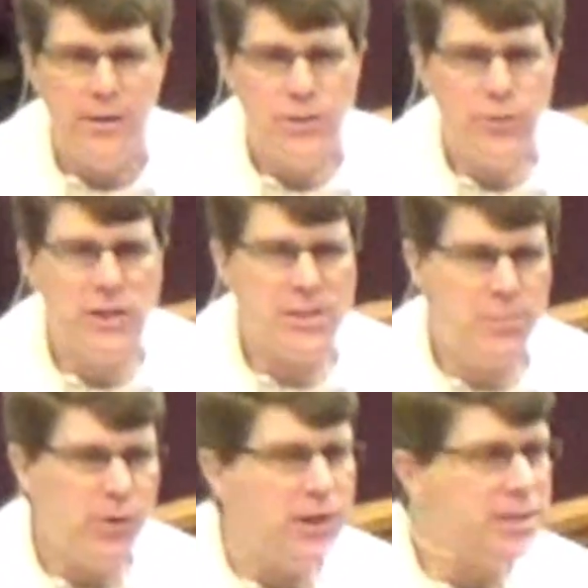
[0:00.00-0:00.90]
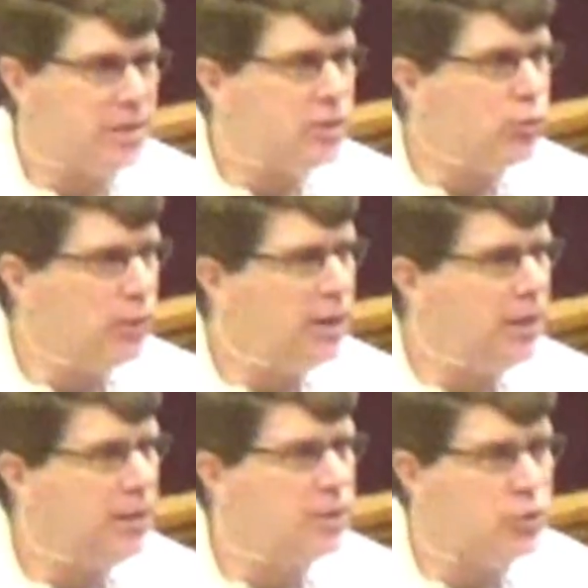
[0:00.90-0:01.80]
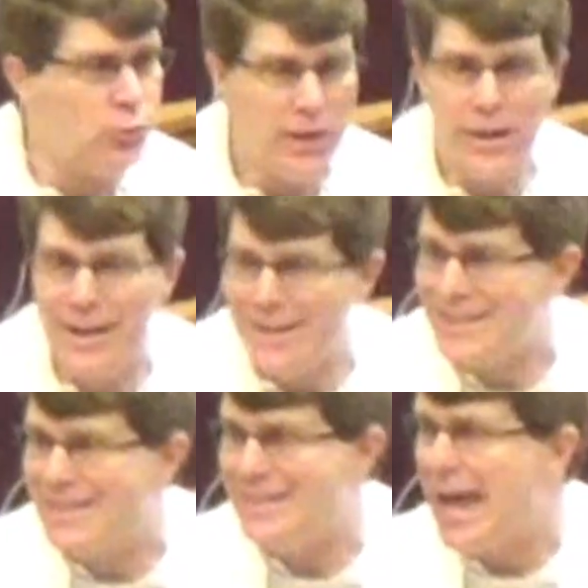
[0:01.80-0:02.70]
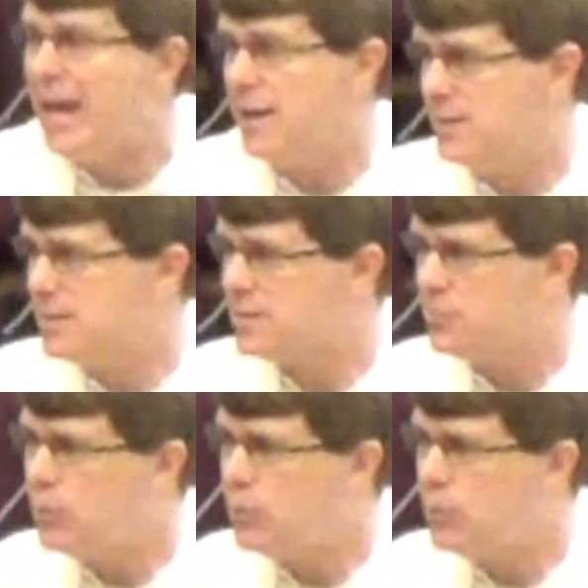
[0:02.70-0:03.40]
to experience the Trinity is a dance.